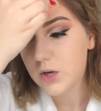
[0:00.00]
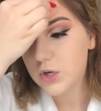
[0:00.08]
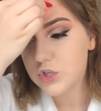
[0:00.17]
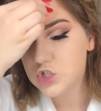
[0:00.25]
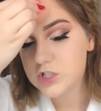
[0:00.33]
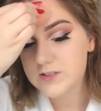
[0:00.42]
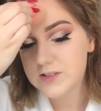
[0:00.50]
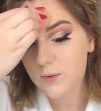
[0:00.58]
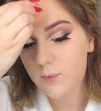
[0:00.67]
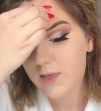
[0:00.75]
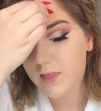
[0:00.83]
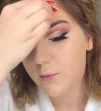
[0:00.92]
It's just the
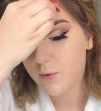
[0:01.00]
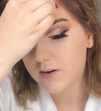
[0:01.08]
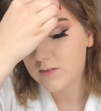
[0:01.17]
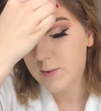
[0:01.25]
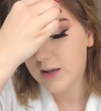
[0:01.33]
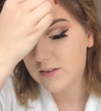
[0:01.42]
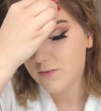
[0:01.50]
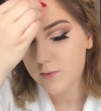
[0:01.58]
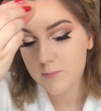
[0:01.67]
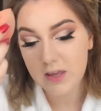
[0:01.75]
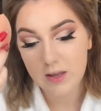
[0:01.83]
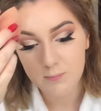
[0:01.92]
way that works best for
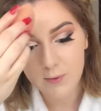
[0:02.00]
me,